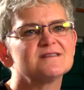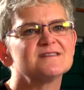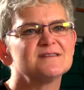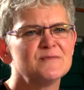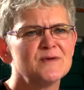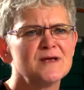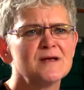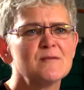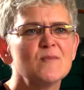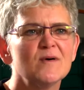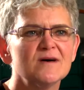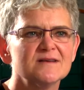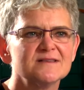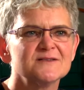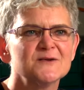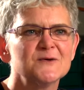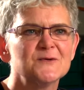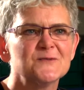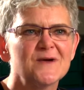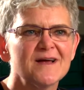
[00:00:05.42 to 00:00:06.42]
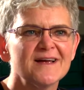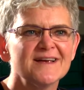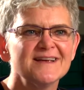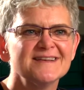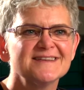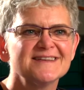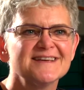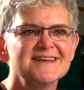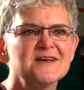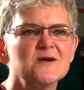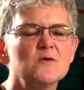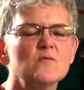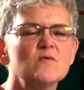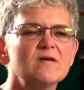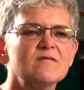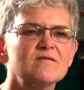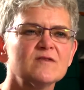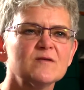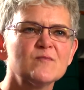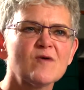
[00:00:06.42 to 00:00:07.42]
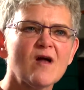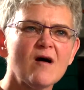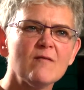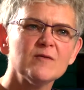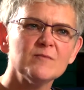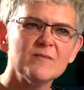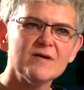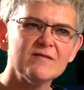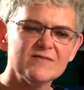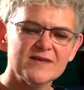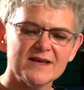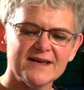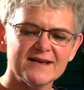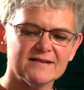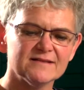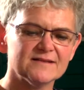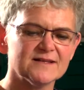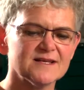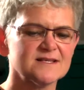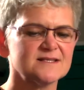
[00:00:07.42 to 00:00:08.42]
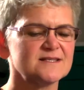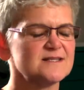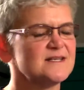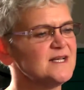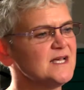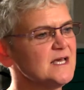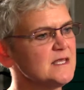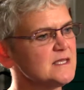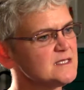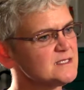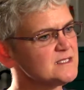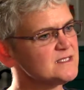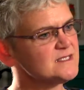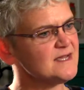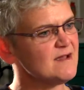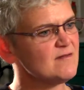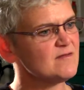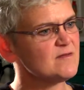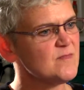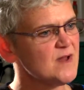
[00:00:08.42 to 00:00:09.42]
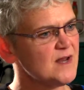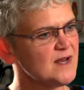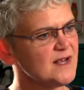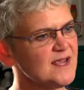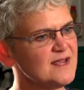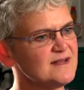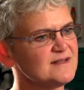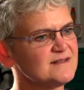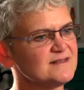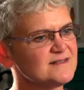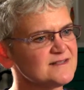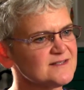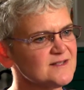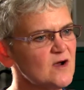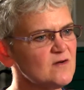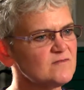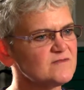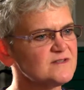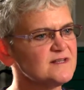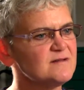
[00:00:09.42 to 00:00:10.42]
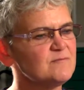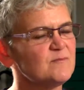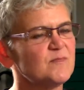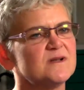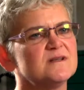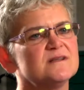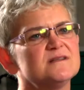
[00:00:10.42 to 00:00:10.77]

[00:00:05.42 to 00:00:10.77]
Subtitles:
it's a big puzzle, right? We have the problem of the illness, this is how the medication solves it, but